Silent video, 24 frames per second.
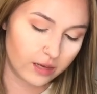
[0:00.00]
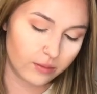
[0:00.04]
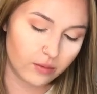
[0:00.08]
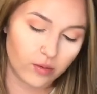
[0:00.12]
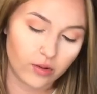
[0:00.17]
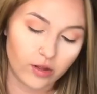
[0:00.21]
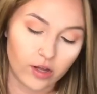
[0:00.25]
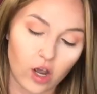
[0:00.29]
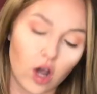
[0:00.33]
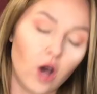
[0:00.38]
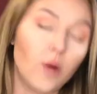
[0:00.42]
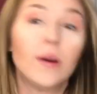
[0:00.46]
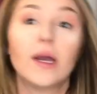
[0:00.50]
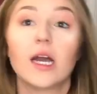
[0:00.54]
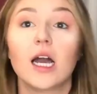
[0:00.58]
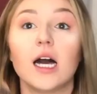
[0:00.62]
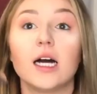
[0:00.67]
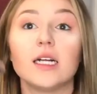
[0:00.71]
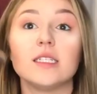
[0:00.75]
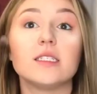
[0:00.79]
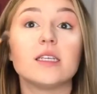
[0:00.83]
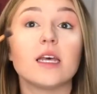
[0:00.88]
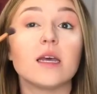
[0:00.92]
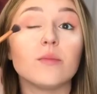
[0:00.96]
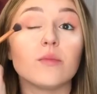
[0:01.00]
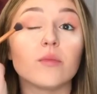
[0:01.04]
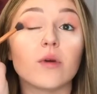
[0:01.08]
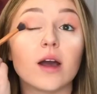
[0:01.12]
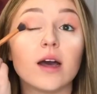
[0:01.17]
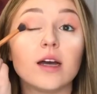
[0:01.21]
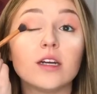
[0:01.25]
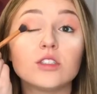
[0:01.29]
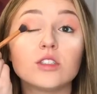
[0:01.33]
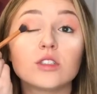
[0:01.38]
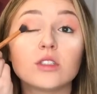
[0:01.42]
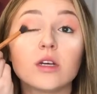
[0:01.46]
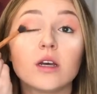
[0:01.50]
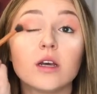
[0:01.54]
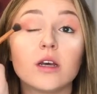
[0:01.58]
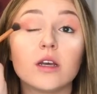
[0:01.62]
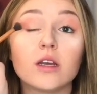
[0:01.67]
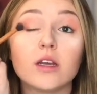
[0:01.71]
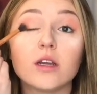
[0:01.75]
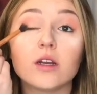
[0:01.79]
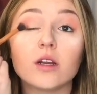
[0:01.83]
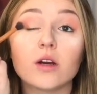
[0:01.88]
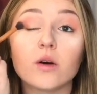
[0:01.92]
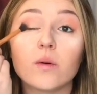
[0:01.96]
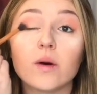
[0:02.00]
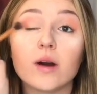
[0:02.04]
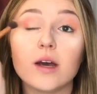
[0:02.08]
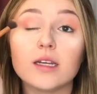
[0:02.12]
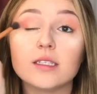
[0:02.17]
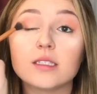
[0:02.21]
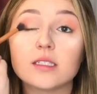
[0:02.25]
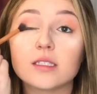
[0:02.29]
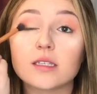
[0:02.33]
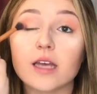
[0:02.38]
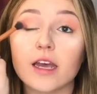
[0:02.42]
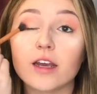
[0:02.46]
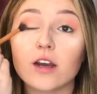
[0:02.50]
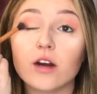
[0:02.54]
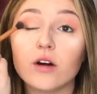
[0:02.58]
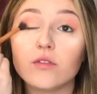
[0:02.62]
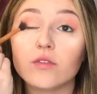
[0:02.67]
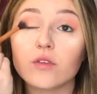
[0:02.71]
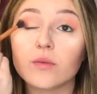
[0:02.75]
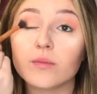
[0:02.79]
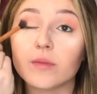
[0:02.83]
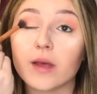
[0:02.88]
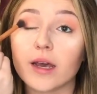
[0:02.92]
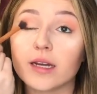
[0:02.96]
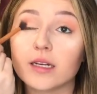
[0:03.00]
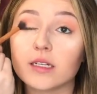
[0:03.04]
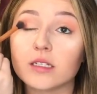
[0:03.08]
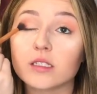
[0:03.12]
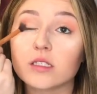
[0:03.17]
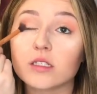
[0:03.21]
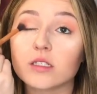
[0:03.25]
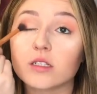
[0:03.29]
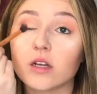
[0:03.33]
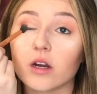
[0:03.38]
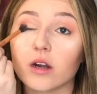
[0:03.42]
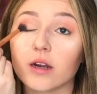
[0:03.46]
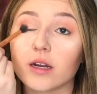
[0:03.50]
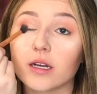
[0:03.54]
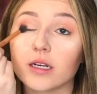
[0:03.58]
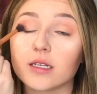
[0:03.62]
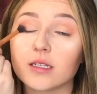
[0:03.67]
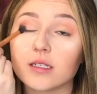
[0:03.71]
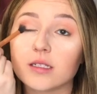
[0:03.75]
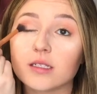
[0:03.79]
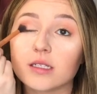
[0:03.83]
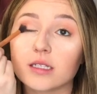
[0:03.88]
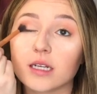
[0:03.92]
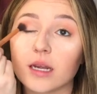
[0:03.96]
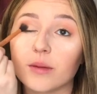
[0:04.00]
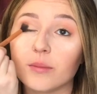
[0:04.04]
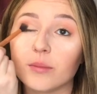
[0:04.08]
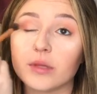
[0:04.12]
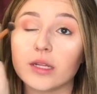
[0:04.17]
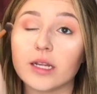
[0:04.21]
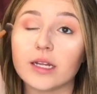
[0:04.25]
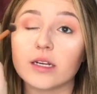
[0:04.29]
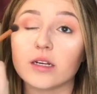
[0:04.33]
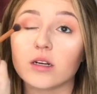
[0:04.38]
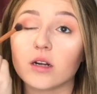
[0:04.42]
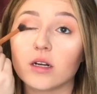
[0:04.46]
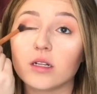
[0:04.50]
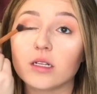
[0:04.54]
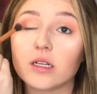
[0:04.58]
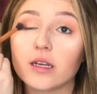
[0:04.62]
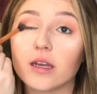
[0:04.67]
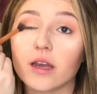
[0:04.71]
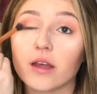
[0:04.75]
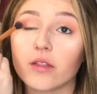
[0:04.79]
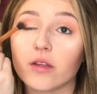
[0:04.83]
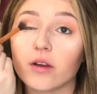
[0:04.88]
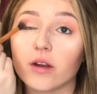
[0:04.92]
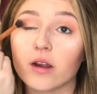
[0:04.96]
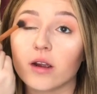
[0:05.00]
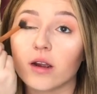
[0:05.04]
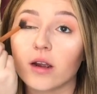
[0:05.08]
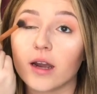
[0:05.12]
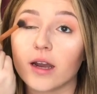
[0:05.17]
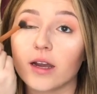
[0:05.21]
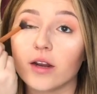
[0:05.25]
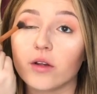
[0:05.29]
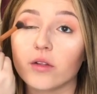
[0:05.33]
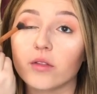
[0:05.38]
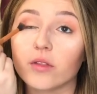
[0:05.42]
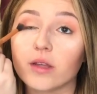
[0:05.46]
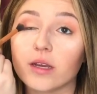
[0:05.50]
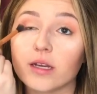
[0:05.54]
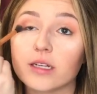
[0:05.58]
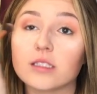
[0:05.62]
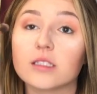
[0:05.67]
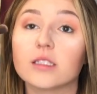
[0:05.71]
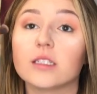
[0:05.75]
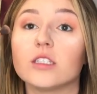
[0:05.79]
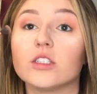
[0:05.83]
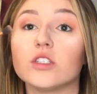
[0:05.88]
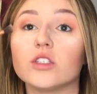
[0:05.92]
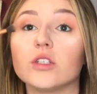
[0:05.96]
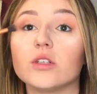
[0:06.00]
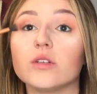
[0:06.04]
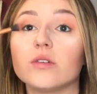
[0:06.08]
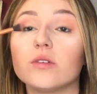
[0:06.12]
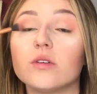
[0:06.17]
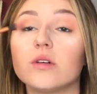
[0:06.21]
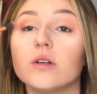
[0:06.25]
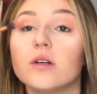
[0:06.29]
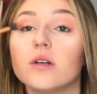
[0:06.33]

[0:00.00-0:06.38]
You're like, oh my God, same brush. You know what? Since I go from lightest to darkest and I blend it all together, I don't think it's an issue.